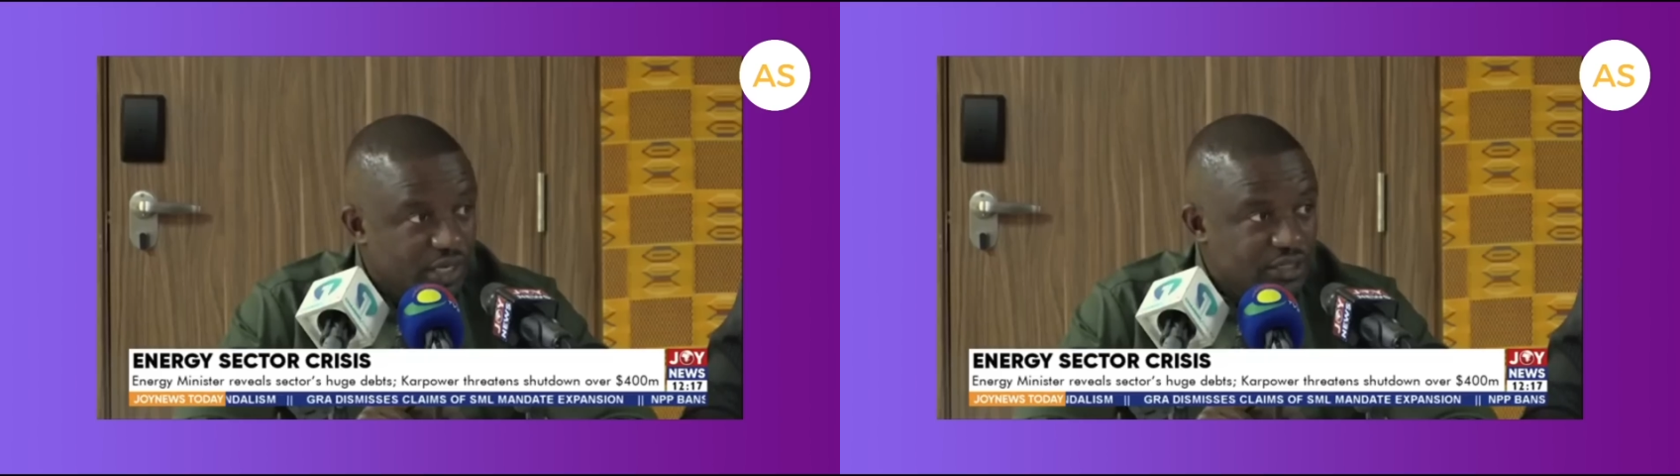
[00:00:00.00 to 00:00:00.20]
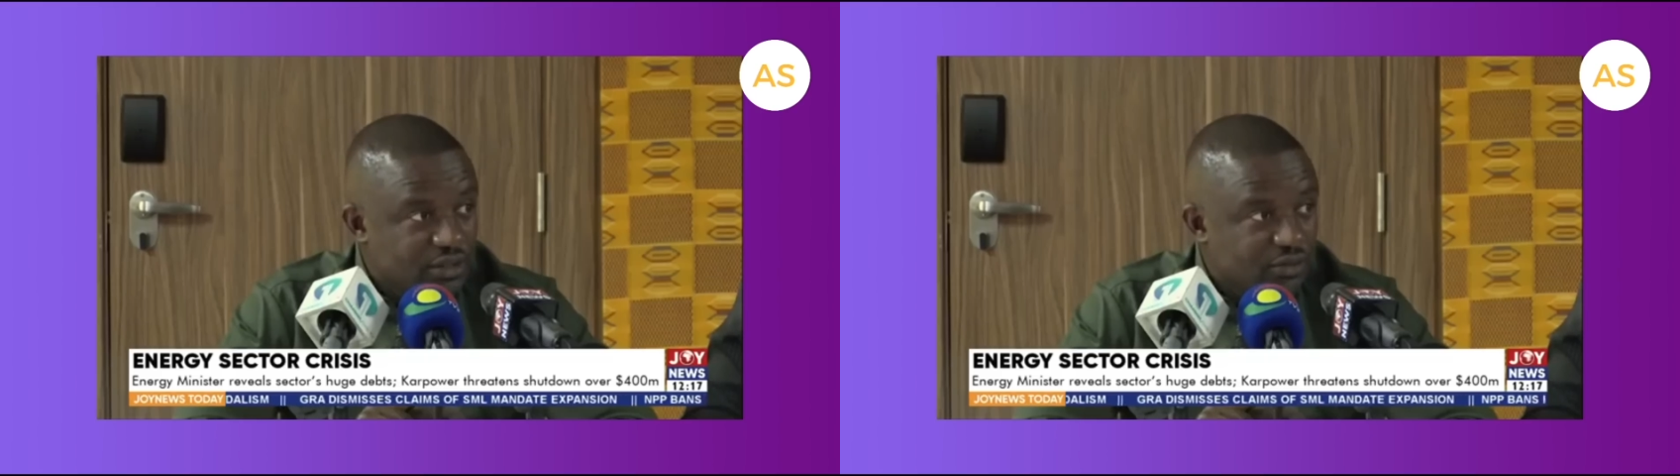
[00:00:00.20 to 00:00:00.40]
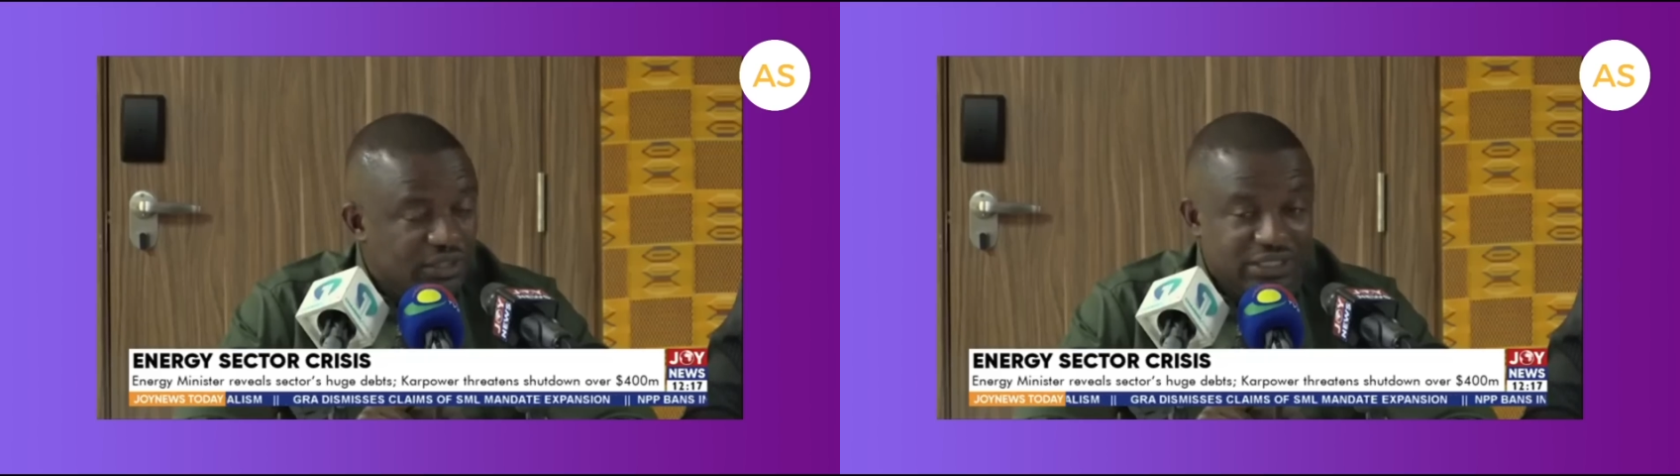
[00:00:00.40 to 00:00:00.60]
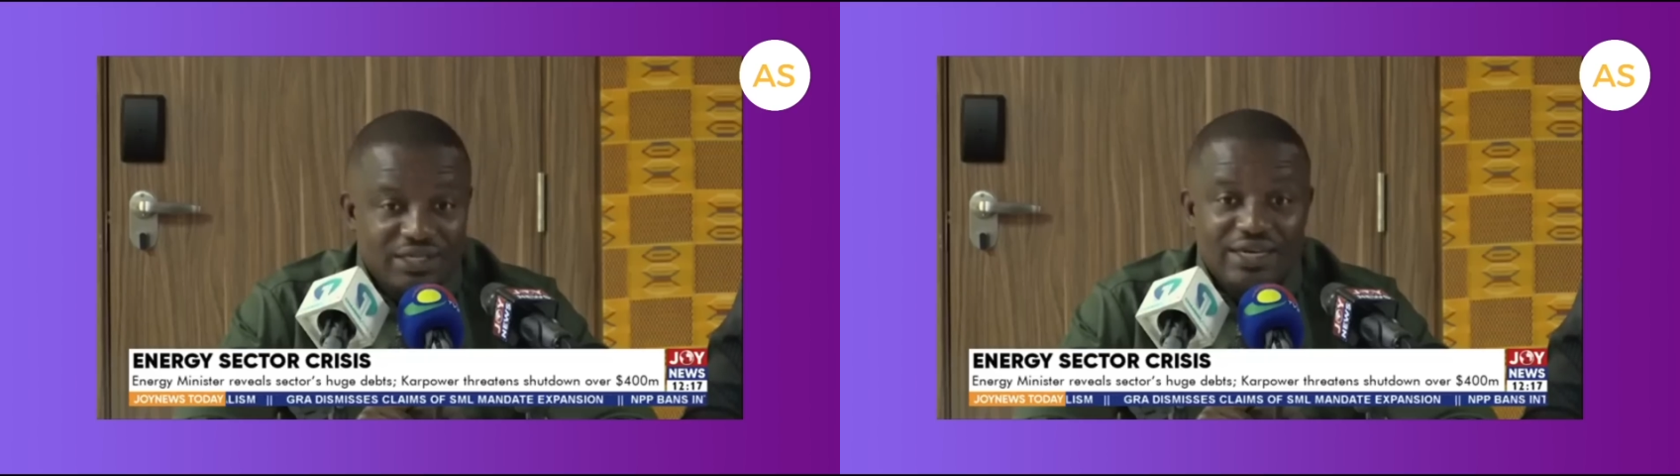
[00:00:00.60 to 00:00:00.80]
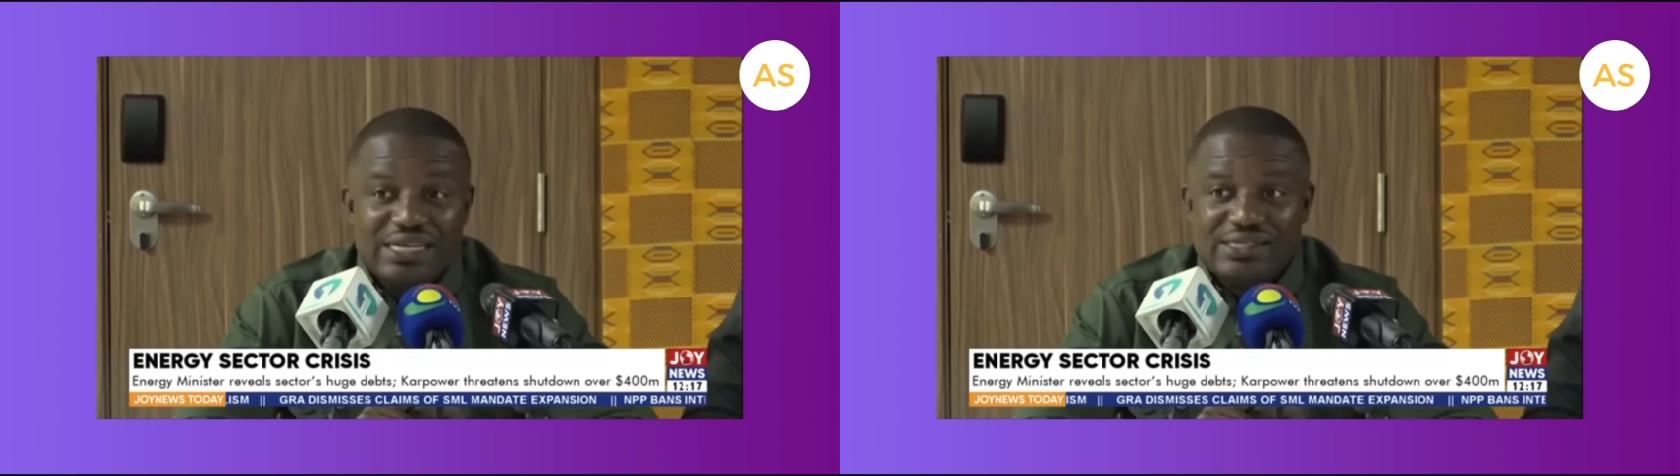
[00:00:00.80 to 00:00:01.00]
margin, which
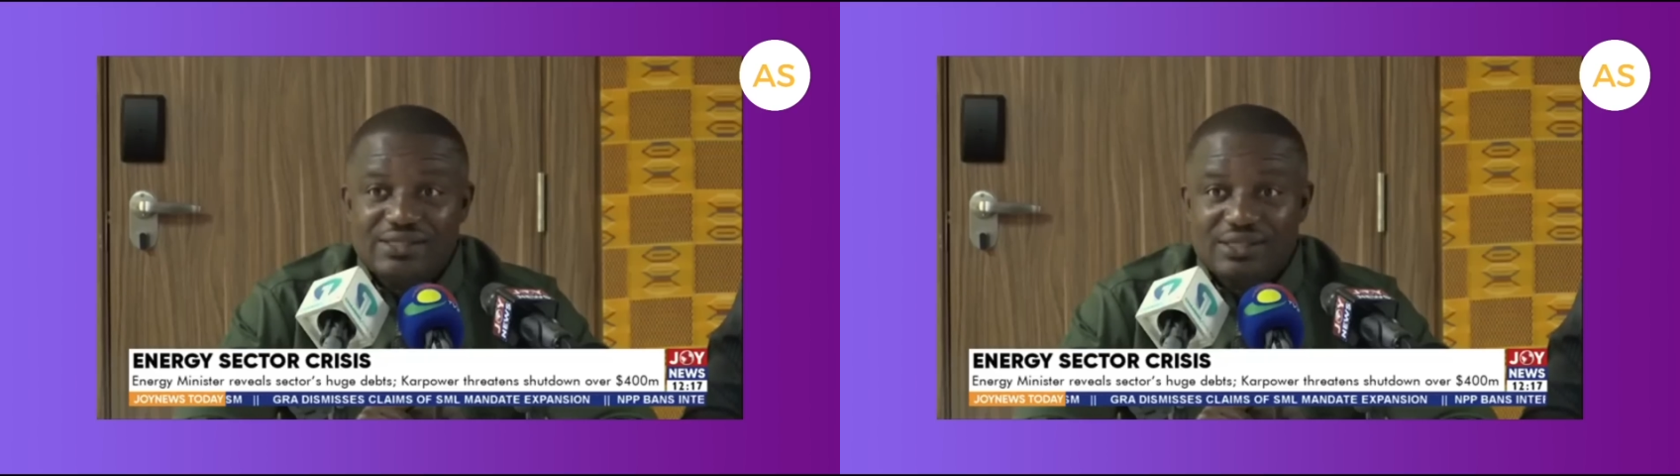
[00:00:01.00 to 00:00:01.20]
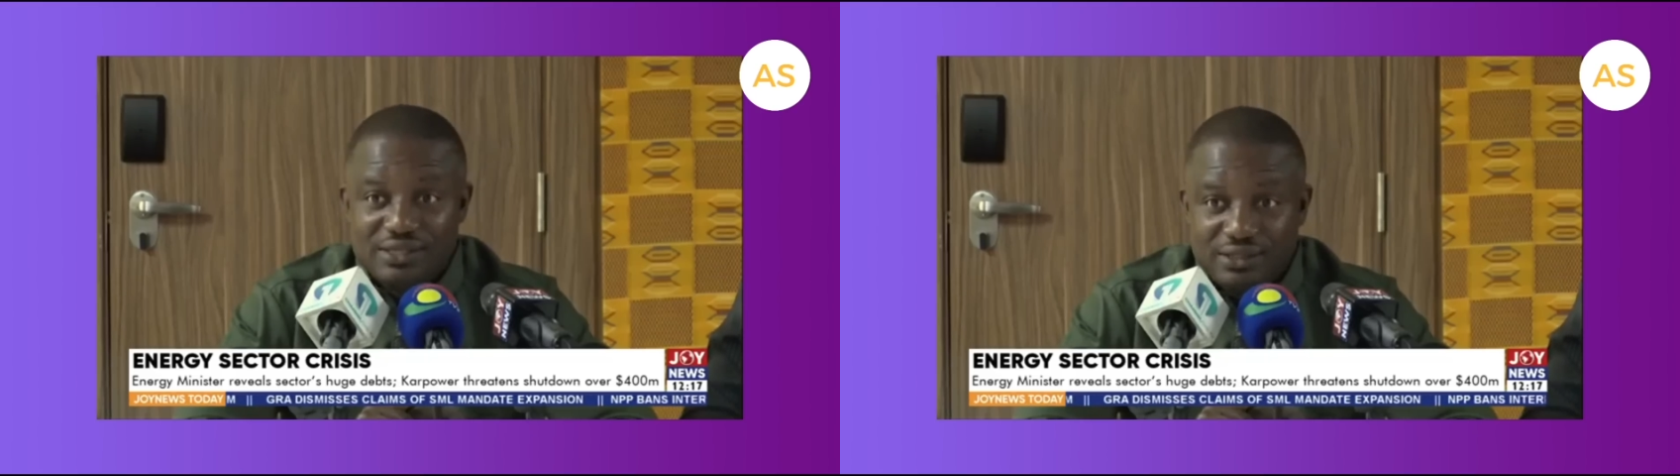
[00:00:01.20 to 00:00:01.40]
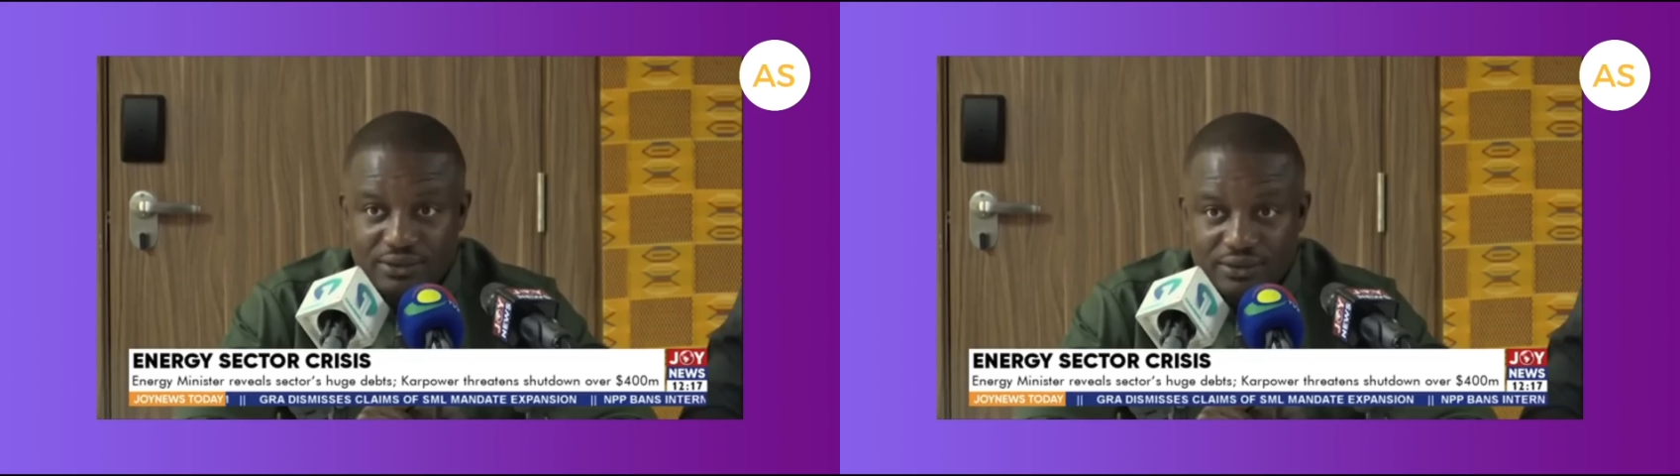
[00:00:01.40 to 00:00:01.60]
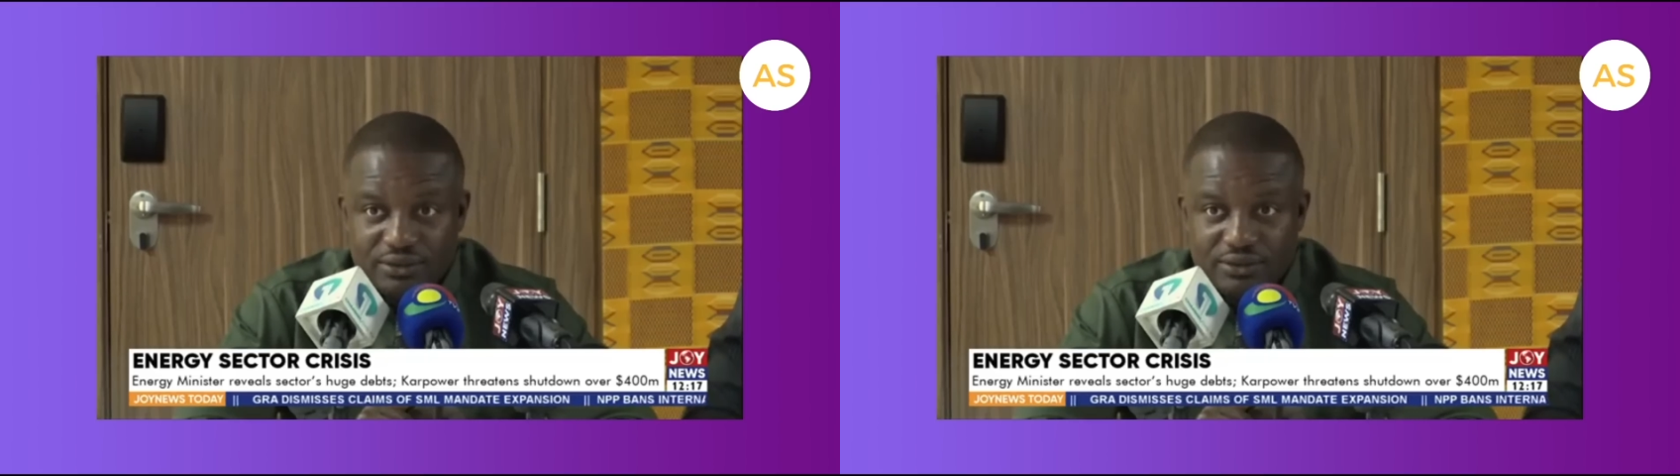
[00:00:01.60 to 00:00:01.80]
is a necessity,